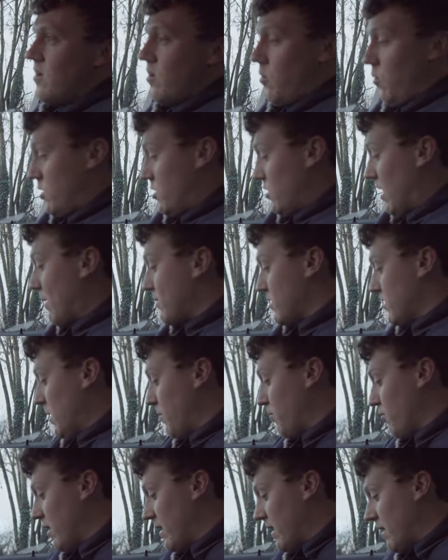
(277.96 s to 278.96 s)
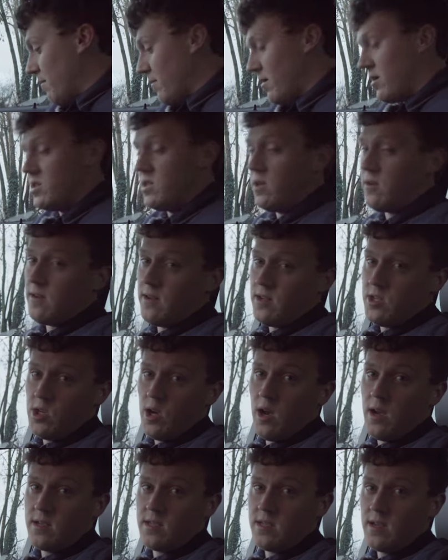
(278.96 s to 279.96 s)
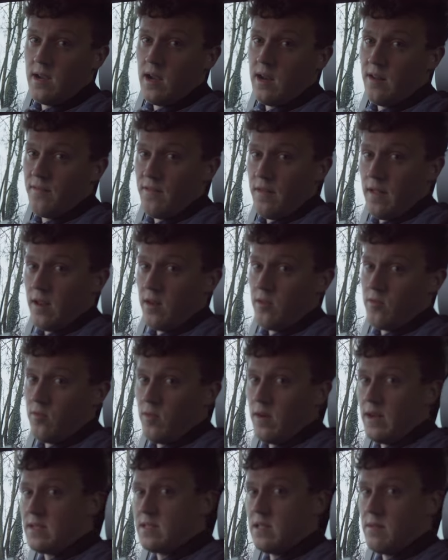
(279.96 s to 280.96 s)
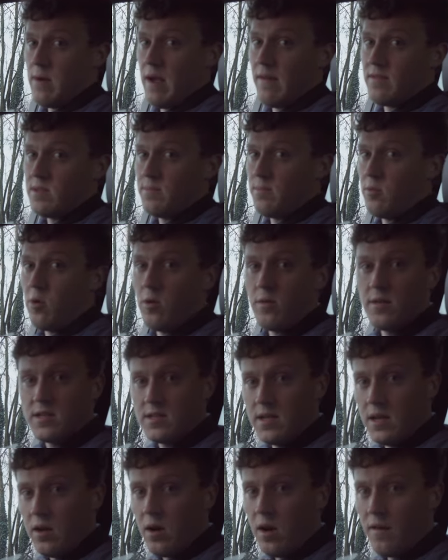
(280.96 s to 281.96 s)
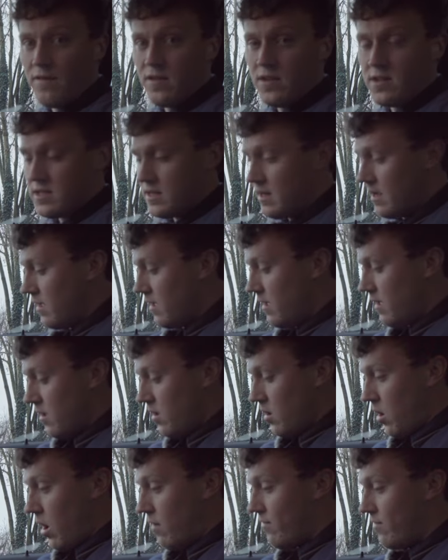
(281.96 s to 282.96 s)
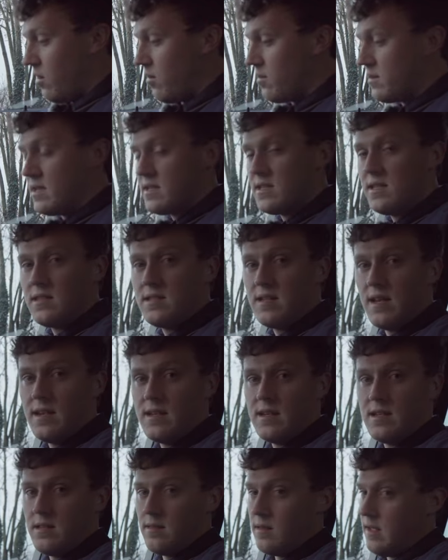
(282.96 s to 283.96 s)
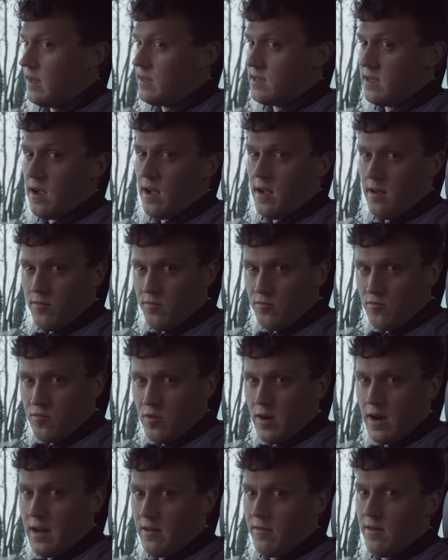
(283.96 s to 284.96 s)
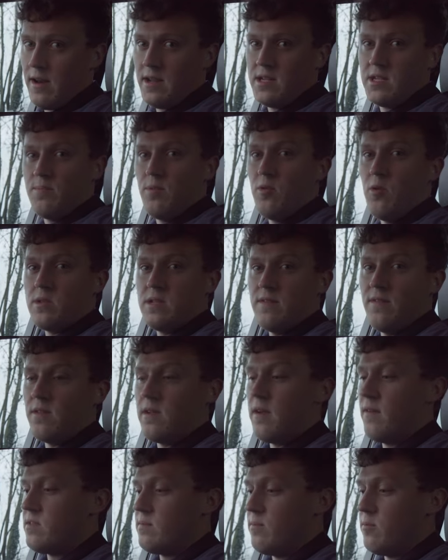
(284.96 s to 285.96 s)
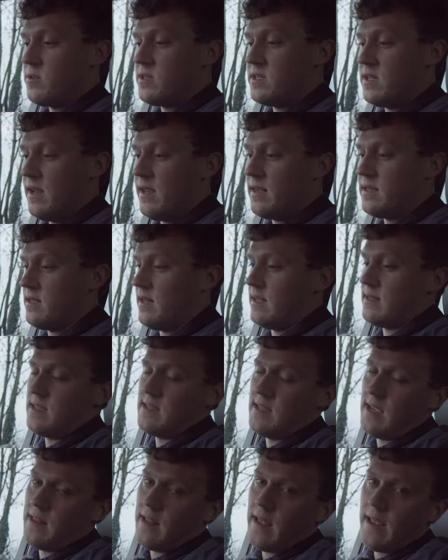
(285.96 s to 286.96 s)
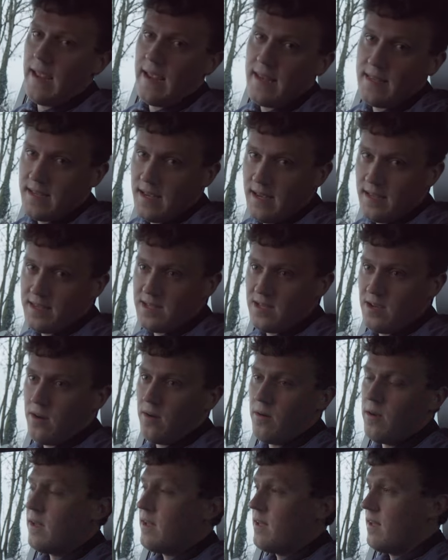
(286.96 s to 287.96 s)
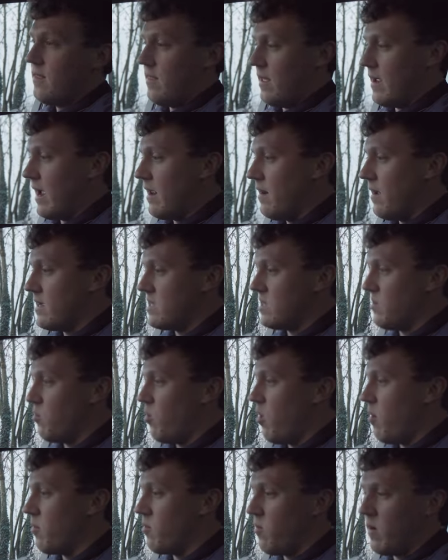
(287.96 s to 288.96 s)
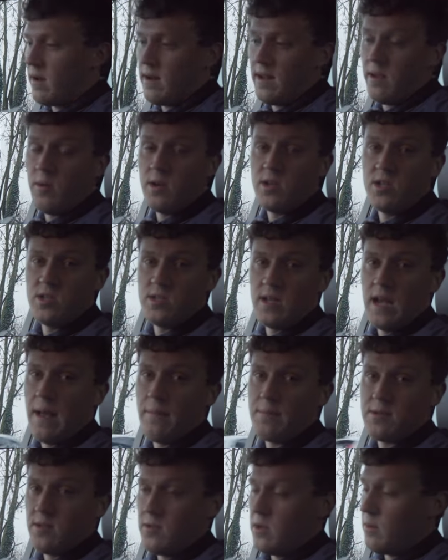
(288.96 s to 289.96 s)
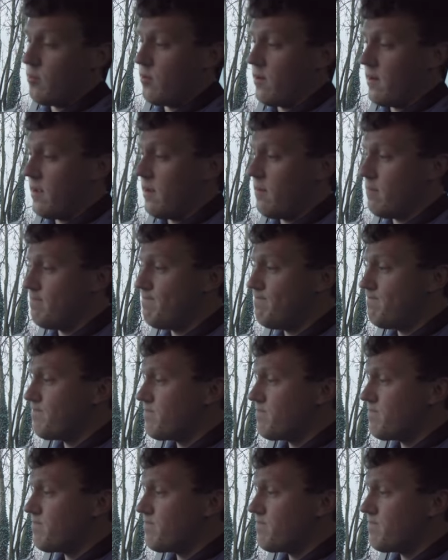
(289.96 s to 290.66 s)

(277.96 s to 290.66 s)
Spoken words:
which are absolutely brilliant because you can adjust to kind of increase the amount of support the seat offers. Over long distances, these are really, really supportive and comfortable seats. And as I say, they're heated, so they get nice and warm quickly, which is absolutely brilliant.